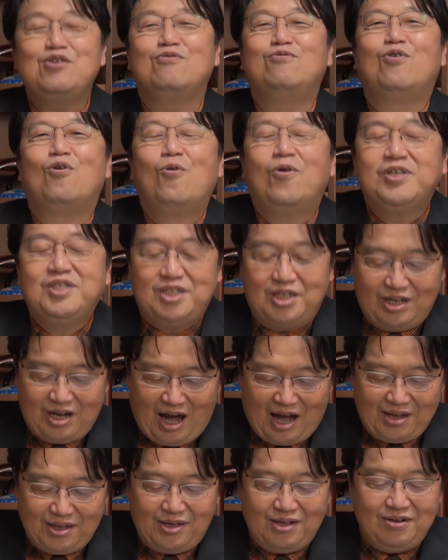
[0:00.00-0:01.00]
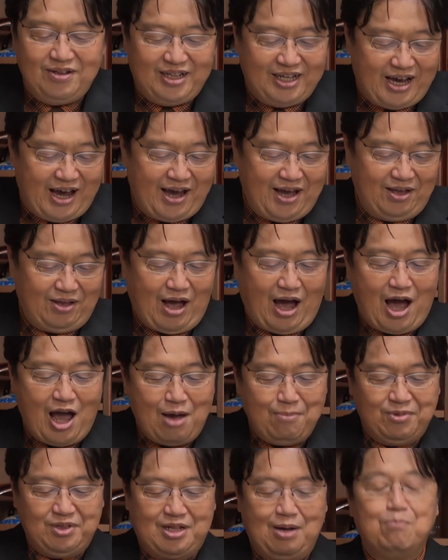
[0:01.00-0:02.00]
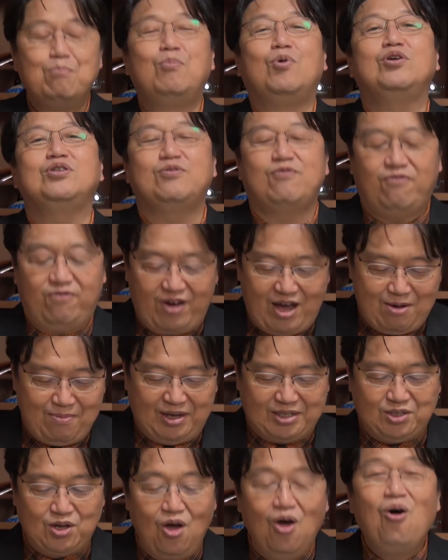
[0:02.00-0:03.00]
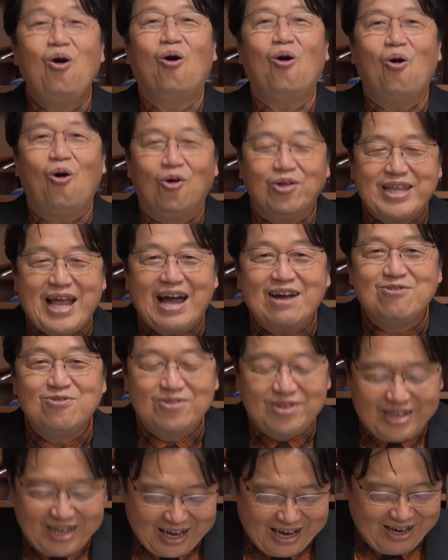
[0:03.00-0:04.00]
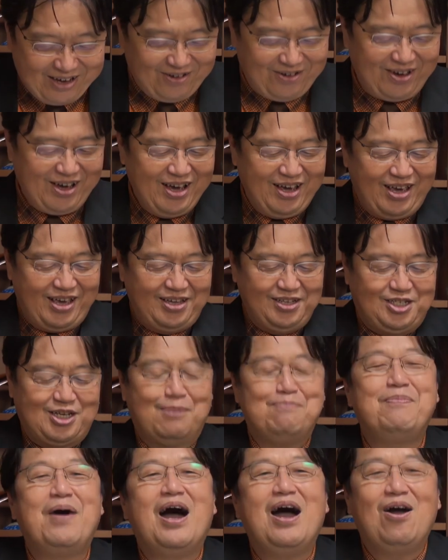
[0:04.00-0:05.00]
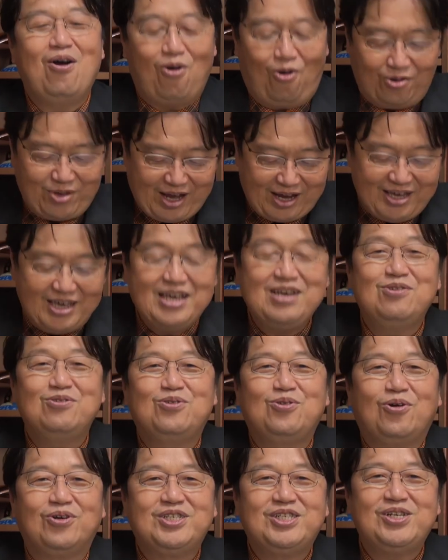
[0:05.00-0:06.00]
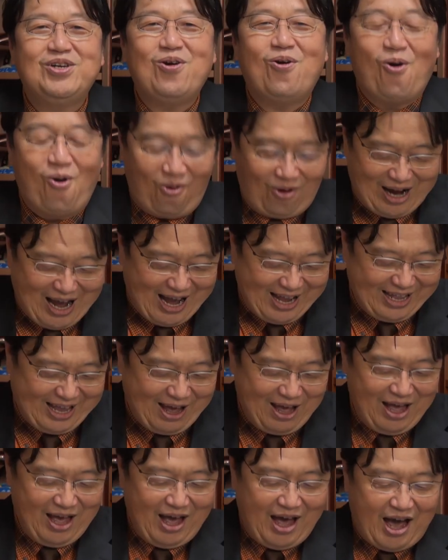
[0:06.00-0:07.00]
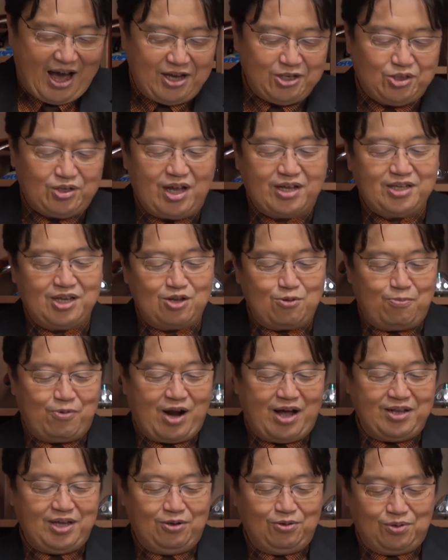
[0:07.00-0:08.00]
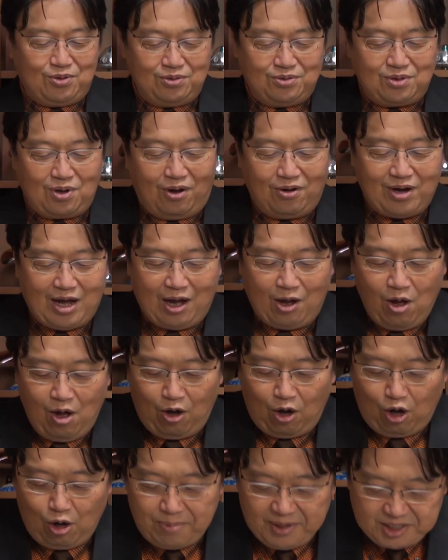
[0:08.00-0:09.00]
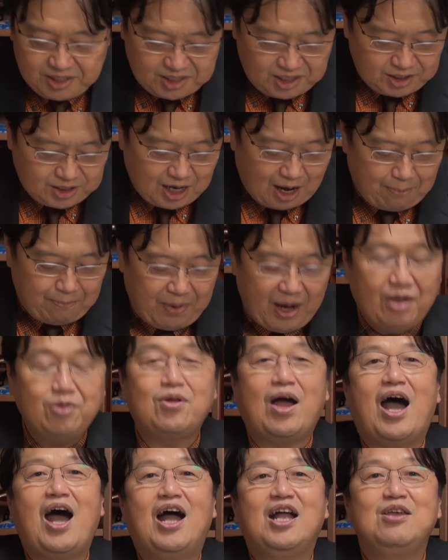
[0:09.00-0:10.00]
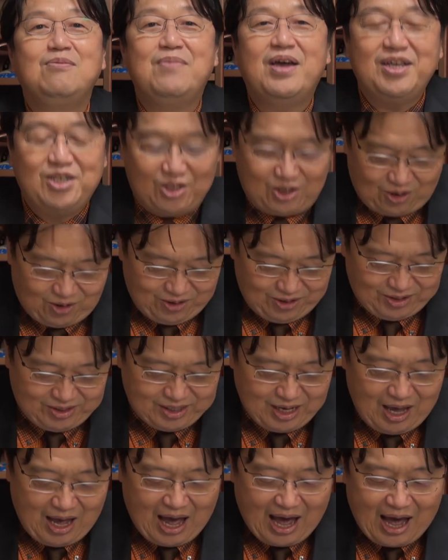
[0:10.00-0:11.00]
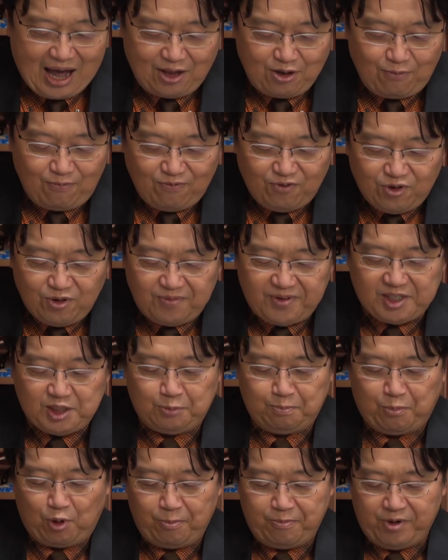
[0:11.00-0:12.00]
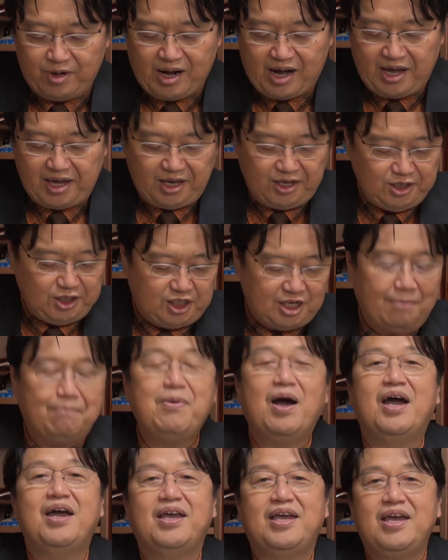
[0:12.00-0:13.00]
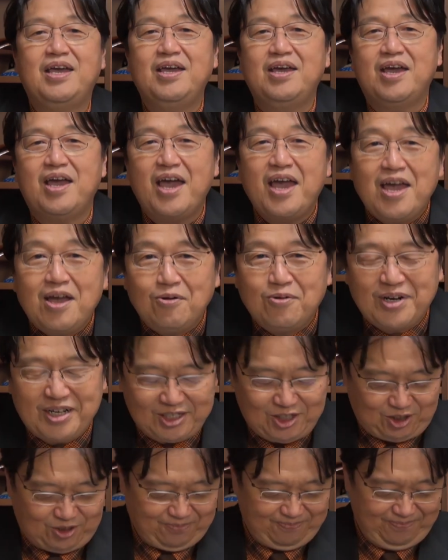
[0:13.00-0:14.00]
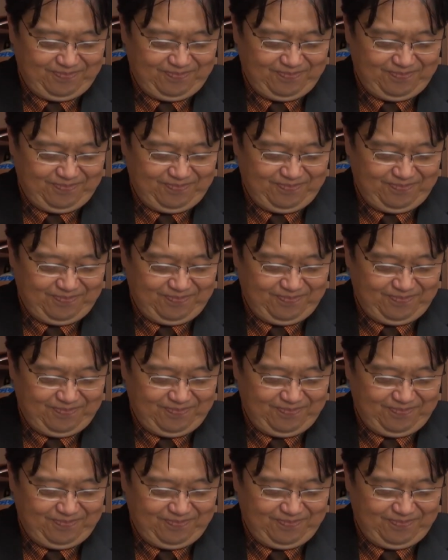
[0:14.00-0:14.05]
for watching until the end. I am the most famous Otaku King in Japan, Otaku King Toshio Okada. I started planning to talk overseas about animations and movies popular in Japan in English.